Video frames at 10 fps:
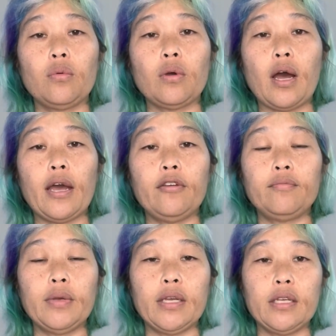
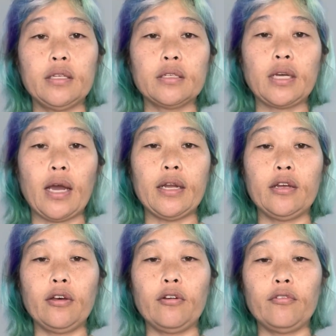I've been kind
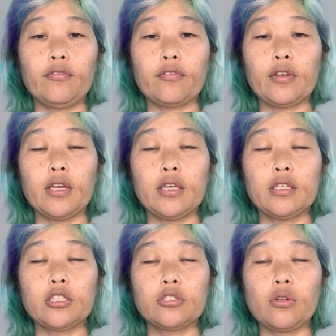of
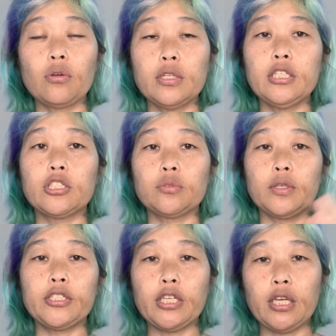slowly
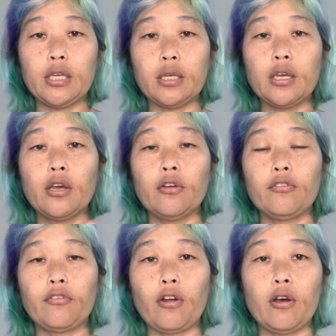switching
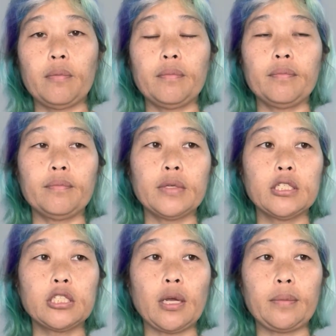from
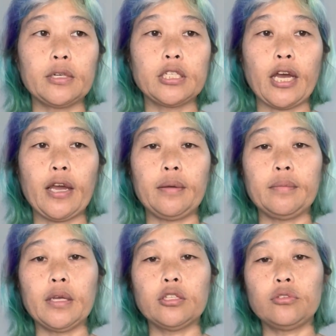
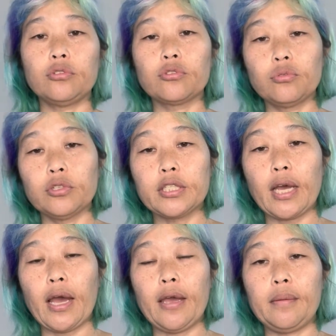summertime to school
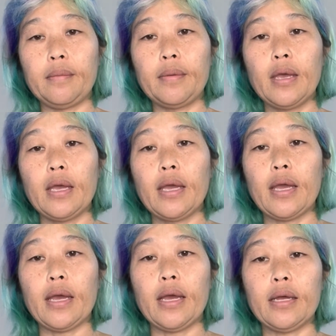time,
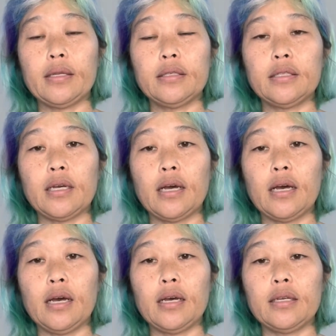and
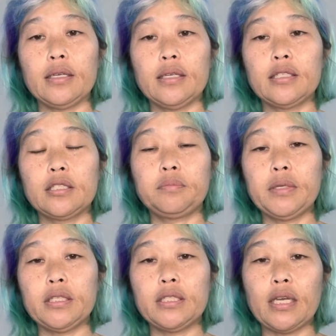it's
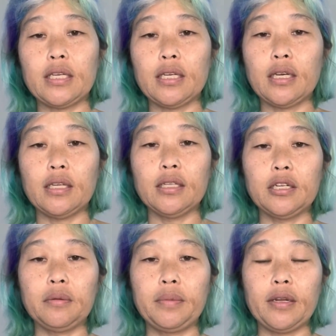been taking a
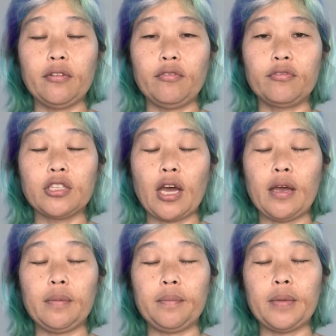little bit of
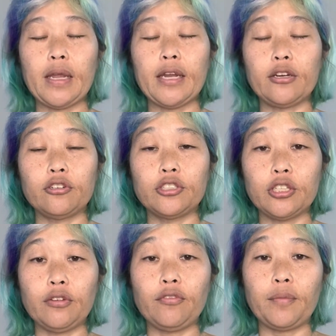time and
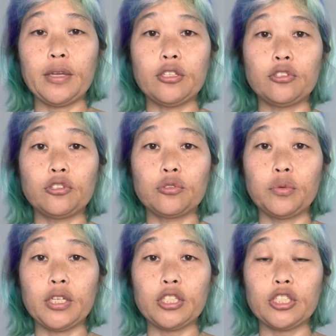energy for me to
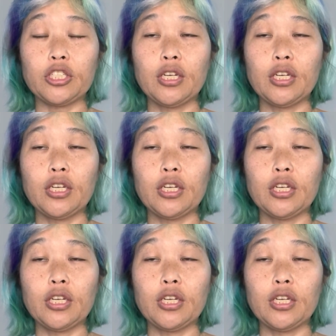switch